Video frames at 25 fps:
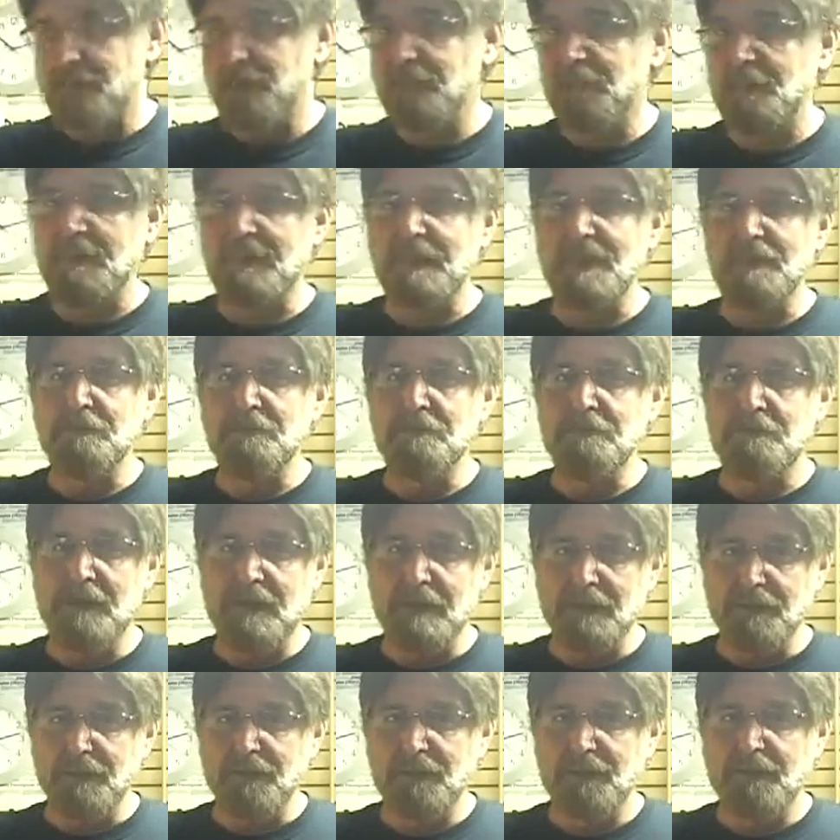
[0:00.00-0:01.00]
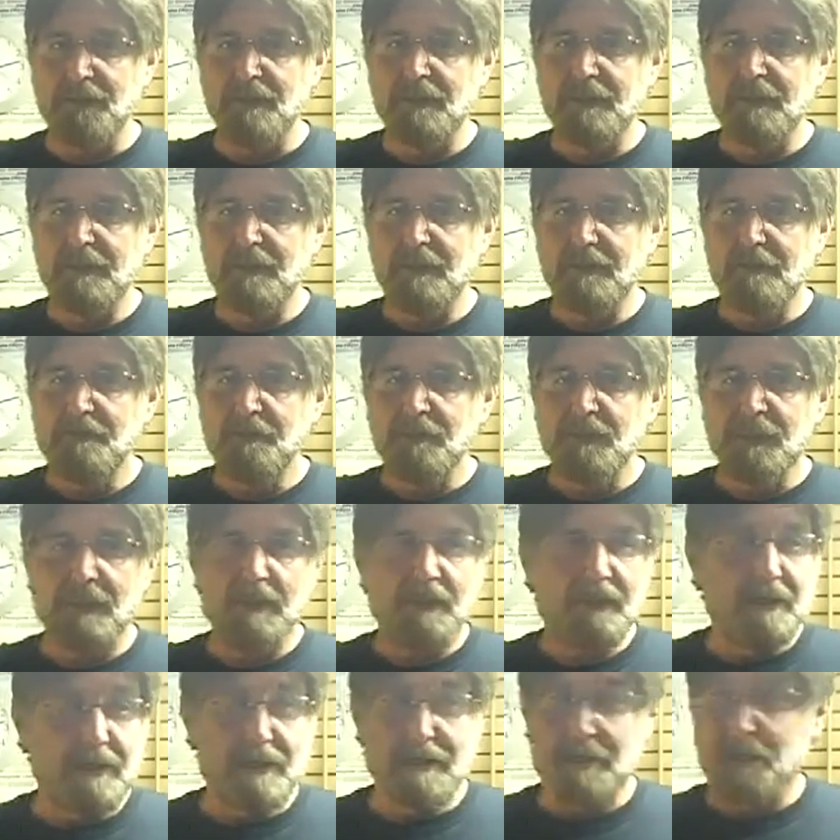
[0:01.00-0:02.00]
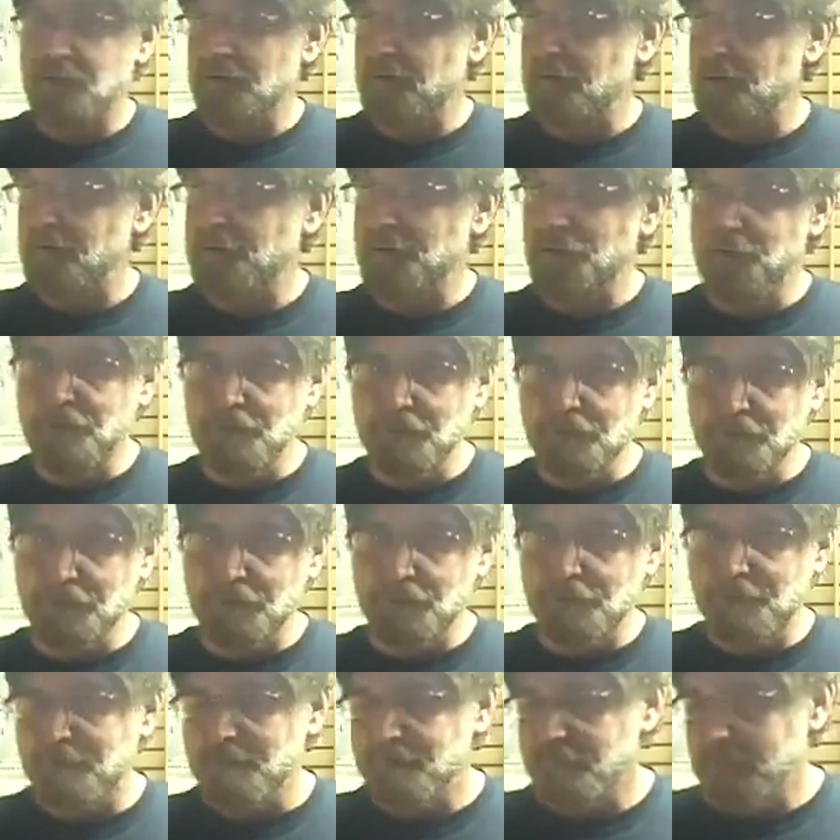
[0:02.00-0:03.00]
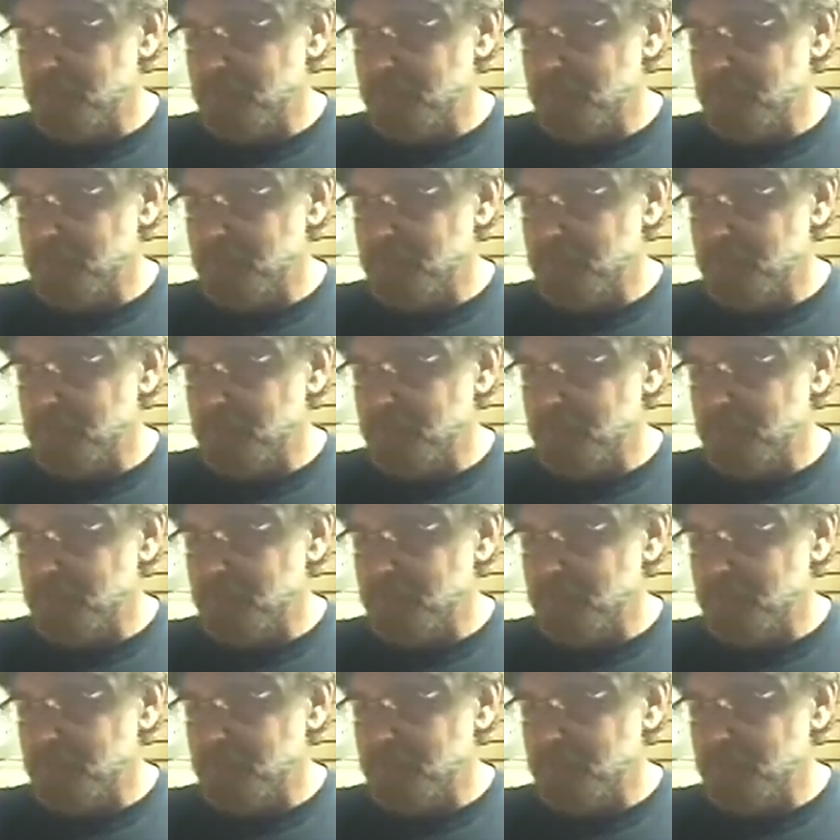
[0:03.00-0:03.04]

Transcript: spent months in this little room